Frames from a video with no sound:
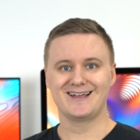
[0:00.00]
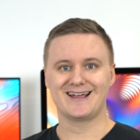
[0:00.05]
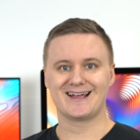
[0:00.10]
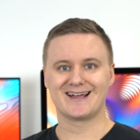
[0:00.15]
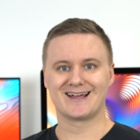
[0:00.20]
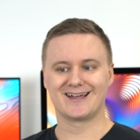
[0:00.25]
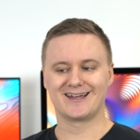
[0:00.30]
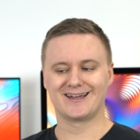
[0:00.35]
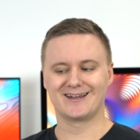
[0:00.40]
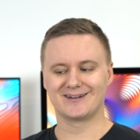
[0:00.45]

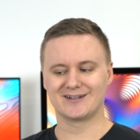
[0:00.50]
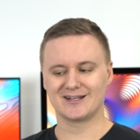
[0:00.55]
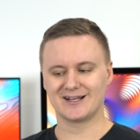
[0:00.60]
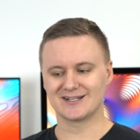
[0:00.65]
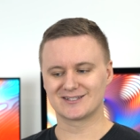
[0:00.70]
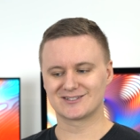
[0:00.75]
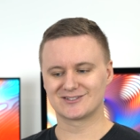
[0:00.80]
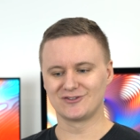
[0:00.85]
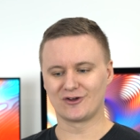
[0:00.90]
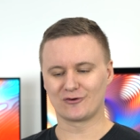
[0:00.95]
and
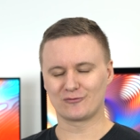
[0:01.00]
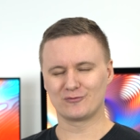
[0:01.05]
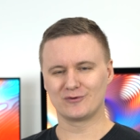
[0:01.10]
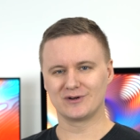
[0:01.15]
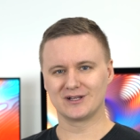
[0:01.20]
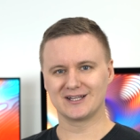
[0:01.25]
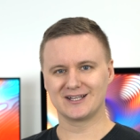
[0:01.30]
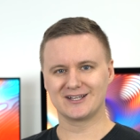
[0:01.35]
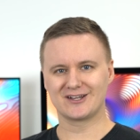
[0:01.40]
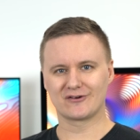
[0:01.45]
it's not
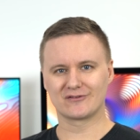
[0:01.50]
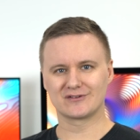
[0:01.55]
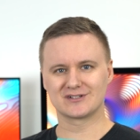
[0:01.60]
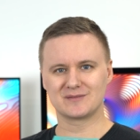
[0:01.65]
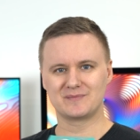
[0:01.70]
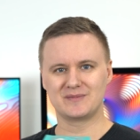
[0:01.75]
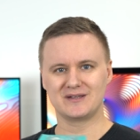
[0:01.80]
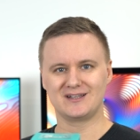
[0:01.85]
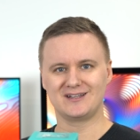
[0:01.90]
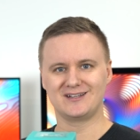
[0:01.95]
really going
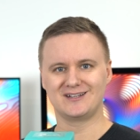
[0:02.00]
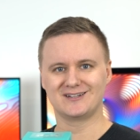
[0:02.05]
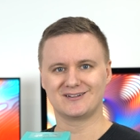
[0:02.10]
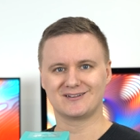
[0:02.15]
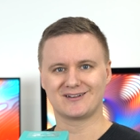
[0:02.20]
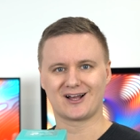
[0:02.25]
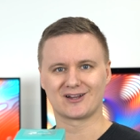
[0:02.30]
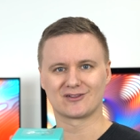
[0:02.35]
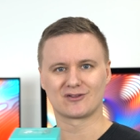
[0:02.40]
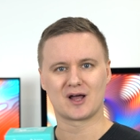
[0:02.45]
to be
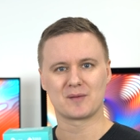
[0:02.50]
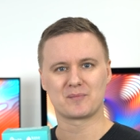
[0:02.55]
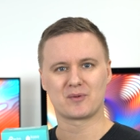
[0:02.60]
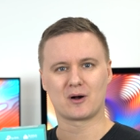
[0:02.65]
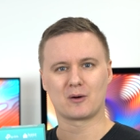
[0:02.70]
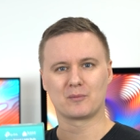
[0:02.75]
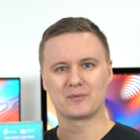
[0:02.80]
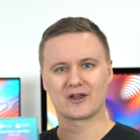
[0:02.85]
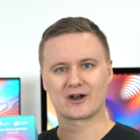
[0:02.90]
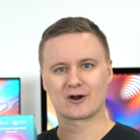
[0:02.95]
a light
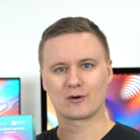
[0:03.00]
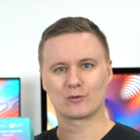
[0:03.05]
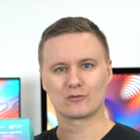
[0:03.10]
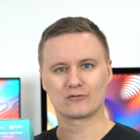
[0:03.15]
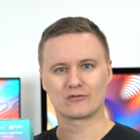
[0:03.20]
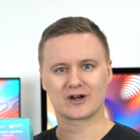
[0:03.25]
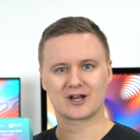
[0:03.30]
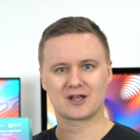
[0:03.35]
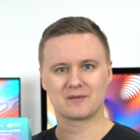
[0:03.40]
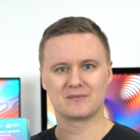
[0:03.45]
bulb that I
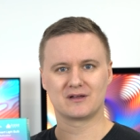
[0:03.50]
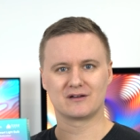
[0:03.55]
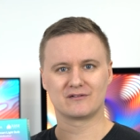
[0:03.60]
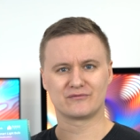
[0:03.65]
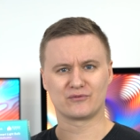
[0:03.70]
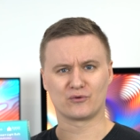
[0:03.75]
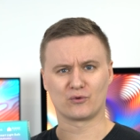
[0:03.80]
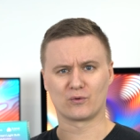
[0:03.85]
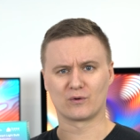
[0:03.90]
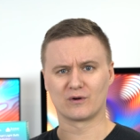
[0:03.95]
would
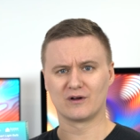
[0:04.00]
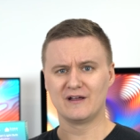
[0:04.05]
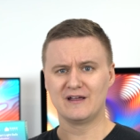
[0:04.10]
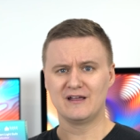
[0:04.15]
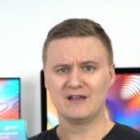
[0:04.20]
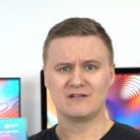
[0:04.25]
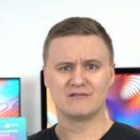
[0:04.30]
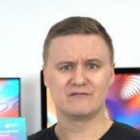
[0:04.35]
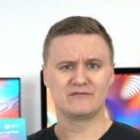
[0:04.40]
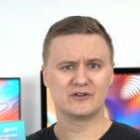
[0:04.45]
recommend for
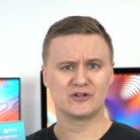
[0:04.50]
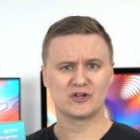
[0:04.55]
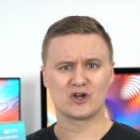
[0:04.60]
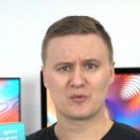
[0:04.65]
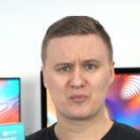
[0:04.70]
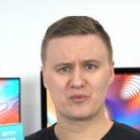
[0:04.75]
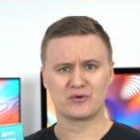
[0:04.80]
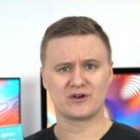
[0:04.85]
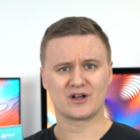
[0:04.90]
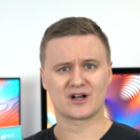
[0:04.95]
video
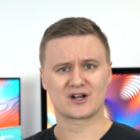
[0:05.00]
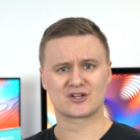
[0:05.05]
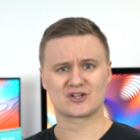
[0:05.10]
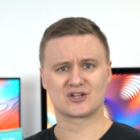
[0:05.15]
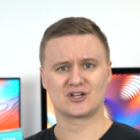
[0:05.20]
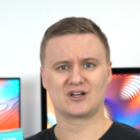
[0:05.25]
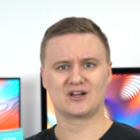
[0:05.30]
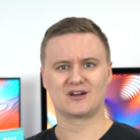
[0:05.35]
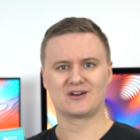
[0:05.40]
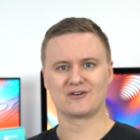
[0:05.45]

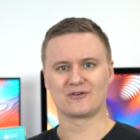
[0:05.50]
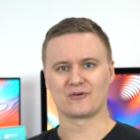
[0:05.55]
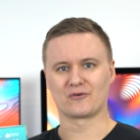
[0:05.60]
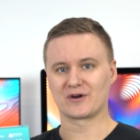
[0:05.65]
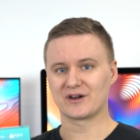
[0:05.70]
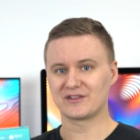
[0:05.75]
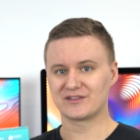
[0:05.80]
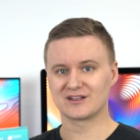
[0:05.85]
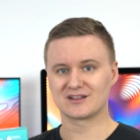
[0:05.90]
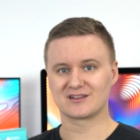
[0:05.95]
production or
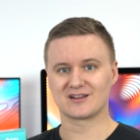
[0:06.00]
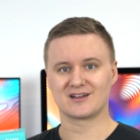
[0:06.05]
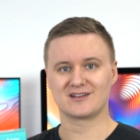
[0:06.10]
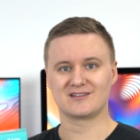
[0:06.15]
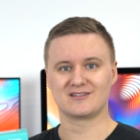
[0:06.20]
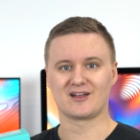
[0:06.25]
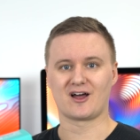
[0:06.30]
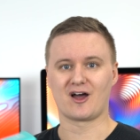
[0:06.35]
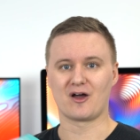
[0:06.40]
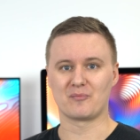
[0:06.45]
anything
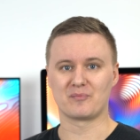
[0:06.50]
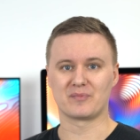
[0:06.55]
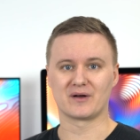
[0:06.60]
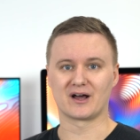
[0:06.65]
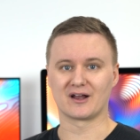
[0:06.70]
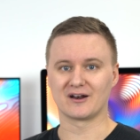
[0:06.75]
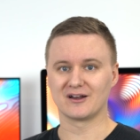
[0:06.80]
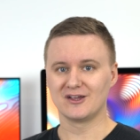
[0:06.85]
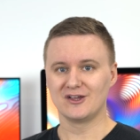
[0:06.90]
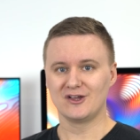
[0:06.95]
like that,
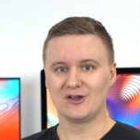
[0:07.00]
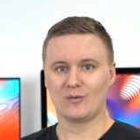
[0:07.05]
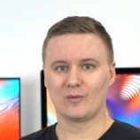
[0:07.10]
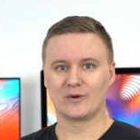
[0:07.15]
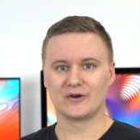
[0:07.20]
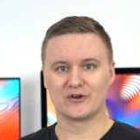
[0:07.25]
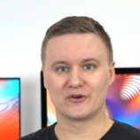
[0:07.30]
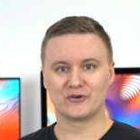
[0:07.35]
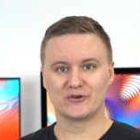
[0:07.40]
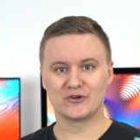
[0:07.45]
but
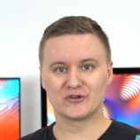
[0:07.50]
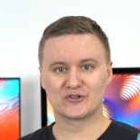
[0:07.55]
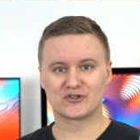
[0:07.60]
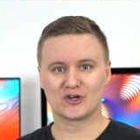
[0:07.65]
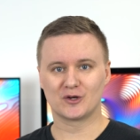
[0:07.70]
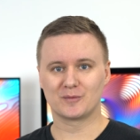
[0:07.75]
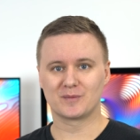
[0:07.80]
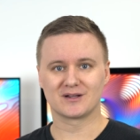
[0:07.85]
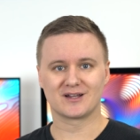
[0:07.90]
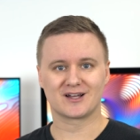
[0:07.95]
when you're a
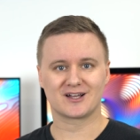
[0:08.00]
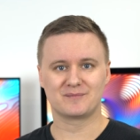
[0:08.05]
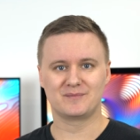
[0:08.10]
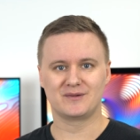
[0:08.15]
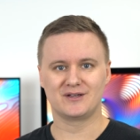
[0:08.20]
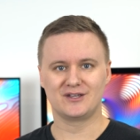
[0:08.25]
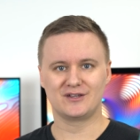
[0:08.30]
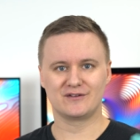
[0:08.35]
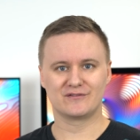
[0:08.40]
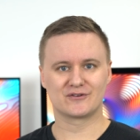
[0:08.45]
YouTuber like
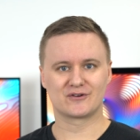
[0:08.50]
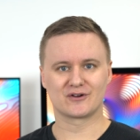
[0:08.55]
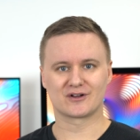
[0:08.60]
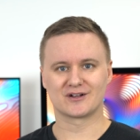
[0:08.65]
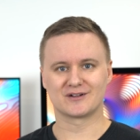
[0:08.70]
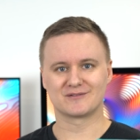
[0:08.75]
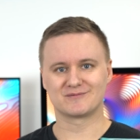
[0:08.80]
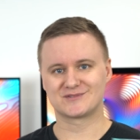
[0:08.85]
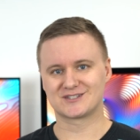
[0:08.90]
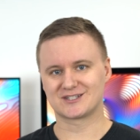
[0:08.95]
me, you've got
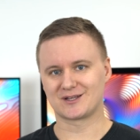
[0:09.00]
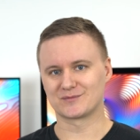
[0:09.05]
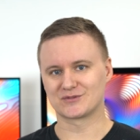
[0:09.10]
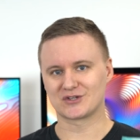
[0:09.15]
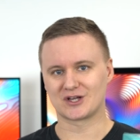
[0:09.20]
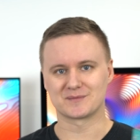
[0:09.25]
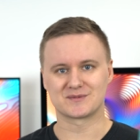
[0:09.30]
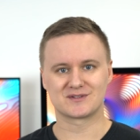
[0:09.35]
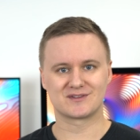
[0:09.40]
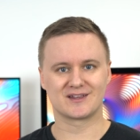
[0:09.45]
to
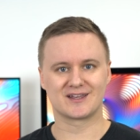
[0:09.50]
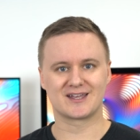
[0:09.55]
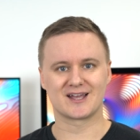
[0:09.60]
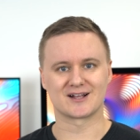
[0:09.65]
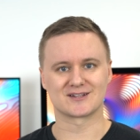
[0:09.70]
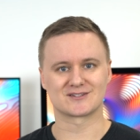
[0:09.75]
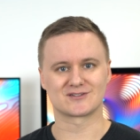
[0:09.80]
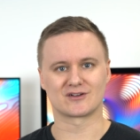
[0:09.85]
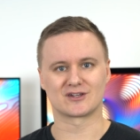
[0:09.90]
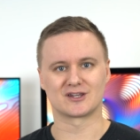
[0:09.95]
sometimes think
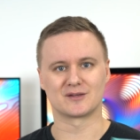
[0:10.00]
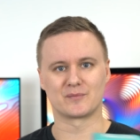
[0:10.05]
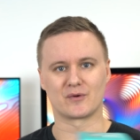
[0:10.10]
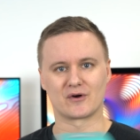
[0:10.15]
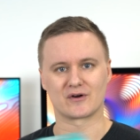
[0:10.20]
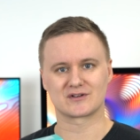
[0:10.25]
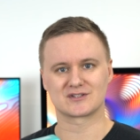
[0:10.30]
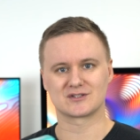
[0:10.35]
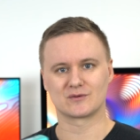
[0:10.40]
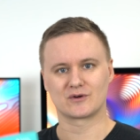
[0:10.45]
outside the
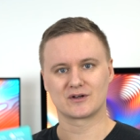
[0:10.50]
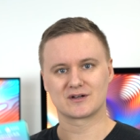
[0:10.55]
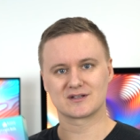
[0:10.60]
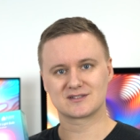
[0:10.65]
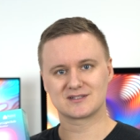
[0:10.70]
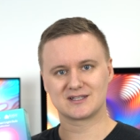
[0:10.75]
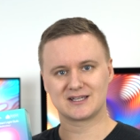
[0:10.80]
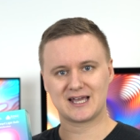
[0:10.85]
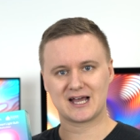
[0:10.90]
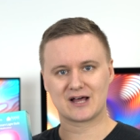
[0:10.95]
box. So we're going to
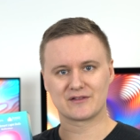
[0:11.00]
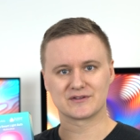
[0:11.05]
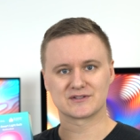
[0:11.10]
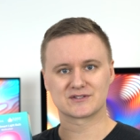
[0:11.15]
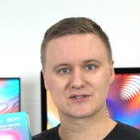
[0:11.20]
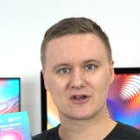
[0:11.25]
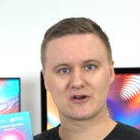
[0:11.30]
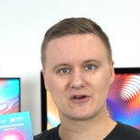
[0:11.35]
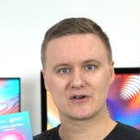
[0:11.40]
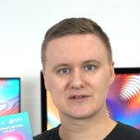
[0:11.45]
see how
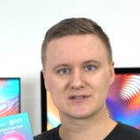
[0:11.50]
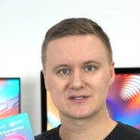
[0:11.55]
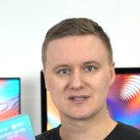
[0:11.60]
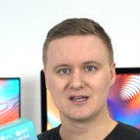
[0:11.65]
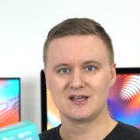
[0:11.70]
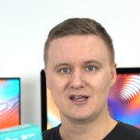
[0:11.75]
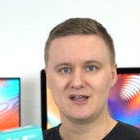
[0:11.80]
this goes